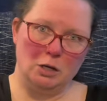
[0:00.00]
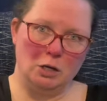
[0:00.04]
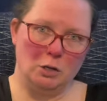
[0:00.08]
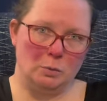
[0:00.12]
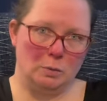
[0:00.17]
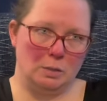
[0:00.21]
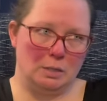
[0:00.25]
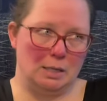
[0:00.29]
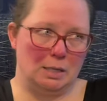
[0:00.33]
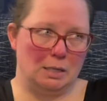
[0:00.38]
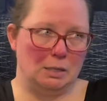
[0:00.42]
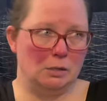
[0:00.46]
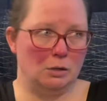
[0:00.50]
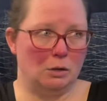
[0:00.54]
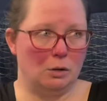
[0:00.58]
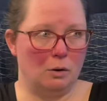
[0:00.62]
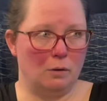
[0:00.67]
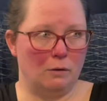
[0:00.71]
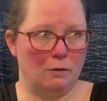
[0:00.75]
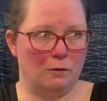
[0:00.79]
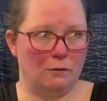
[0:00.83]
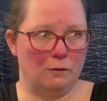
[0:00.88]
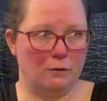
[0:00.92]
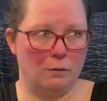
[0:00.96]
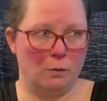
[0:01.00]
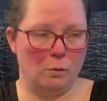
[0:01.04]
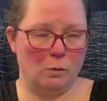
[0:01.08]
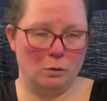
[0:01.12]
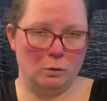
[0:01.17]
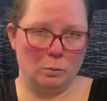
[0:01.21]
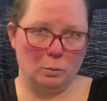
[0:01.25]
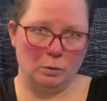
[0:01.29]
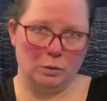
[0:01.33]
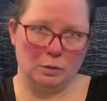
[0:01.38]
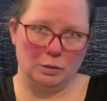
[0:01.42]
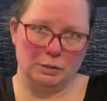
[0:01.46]
You would need to go
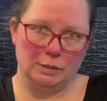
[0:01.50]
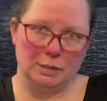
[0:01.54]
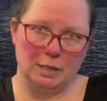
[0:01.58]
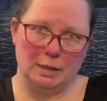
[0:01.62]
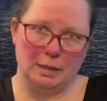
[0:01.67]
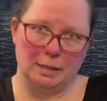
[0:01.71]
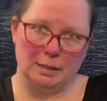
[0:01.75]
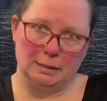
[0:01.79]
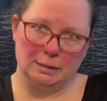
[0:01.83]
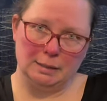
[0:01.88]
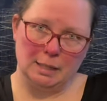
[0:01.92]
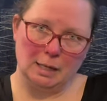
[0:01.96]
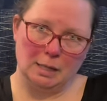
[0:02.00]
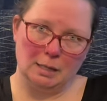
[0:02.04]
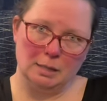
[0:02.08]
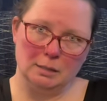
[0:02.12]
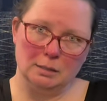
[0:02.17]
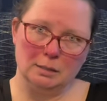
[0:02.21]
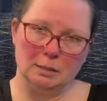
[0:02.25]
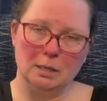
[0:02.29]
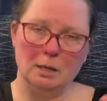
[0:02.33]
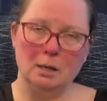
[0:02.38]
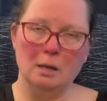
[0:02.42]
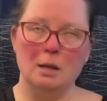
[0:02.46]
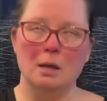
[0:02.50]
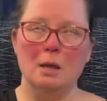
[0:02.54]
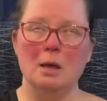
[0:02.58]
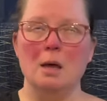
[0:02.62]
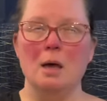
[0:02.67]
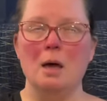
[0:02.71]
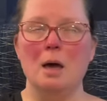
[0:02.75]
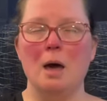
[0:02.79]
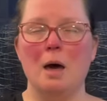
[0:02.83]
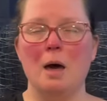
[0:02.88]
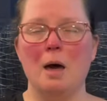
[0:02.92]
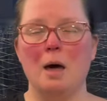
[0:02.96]
forwards on this hand
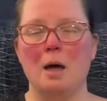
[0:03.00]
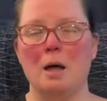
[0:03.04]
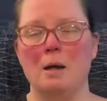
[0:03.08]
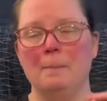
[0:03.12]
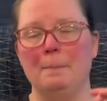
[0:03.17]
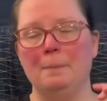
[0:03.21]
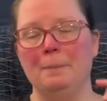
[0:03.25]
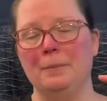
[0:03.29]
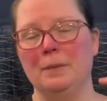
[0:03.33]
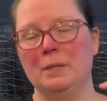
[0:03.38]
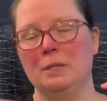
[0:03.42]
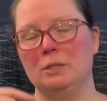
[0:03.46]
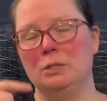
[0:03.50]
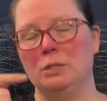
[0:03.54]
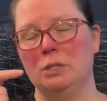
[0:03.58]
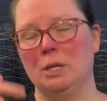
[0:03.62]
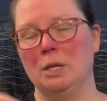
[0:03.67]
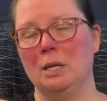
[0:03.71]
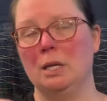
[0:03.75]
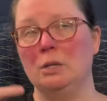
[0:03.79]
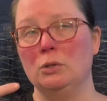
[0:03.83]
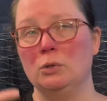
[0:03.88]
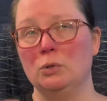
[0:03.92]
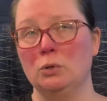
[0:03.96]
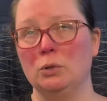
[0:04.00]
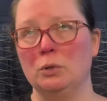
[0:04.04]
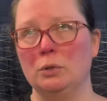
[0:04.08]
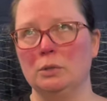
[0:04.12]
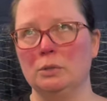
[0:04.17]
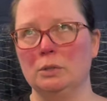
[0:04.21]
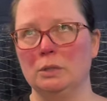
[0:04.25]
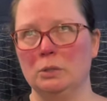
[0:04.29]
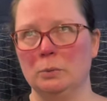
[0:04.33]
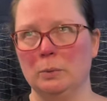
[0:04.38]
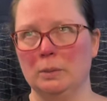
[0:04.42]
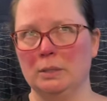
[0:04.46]
to introduce
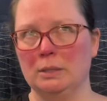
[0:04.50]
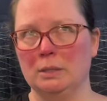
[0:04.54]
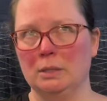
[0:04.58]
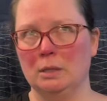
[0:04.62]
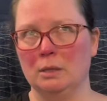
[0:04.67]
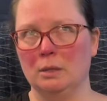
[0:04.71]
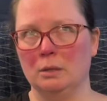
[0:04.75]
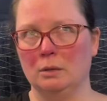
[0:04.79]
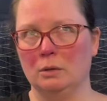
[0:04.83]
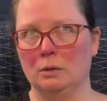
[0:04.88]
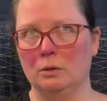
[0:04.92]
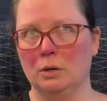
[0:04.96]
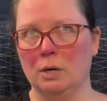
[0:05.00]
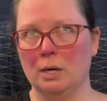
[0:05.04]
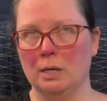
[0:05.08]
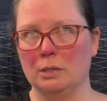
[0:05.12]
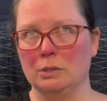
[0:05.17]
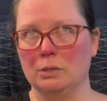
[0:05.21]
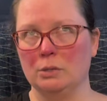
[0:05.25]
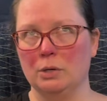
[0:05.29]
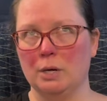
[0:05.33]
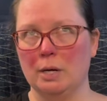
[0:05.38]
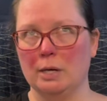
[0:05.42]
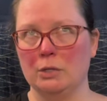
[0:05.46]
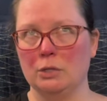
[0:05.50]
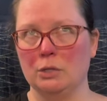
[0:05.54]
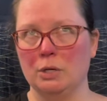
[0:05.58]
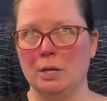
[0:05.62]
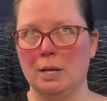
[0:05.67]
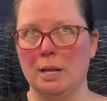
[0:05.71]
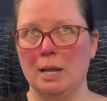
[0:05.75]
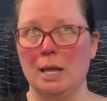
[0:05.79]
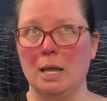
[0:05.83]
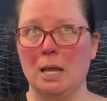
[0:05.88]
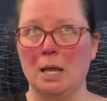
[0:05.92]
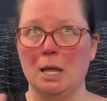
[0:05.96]
the twist in the correct
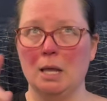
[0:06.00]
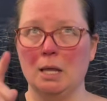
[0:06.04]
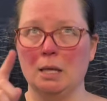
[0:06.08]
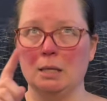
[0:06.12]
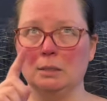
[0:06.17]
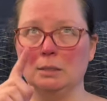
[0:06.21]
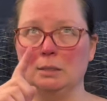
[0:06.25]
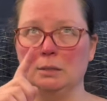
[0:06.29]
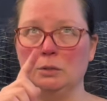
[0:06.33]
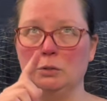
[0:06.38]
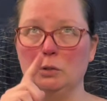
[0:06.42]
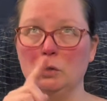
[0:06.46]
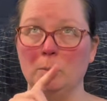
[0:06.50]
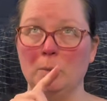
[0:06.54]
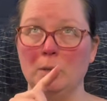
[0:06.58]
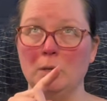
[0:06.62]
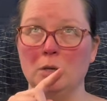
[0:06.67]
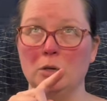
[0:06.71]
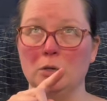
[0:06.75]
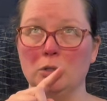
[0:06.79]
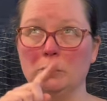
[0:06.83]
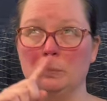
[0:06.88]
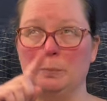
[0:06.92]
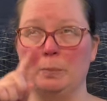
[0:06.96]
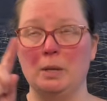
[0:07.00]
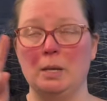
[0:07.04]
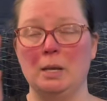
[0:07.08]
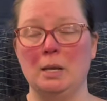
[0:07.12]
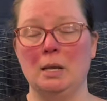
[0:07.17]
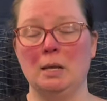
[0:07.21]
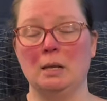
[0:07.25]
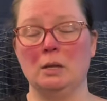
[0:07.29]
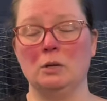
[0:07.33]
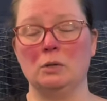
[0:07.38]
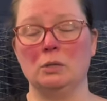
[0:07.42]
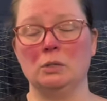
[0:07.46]
direction, assuming you're
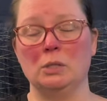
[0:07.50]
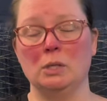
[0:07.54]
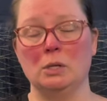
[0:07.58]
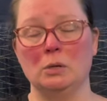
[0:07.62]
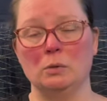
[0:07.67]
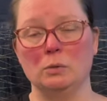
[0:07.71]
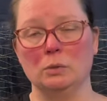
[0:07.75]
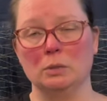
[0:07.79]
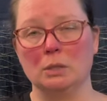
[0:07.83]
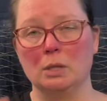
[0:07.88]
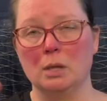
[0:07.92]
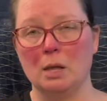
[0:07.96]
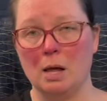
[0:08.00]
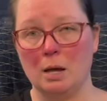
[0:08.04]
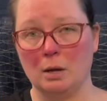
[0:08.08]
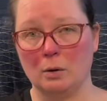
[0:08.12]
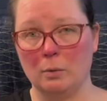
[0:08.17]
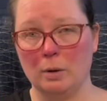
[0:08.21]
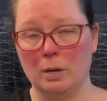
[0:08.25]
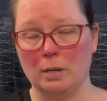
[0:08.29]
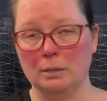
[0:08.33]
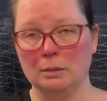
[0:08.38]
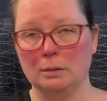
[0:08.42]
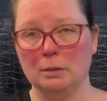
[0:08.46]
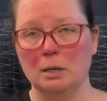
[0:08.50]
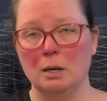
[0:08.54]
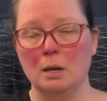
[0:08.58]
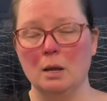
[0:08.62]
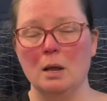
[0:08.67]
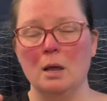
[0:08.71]
spinning your singles clockwise.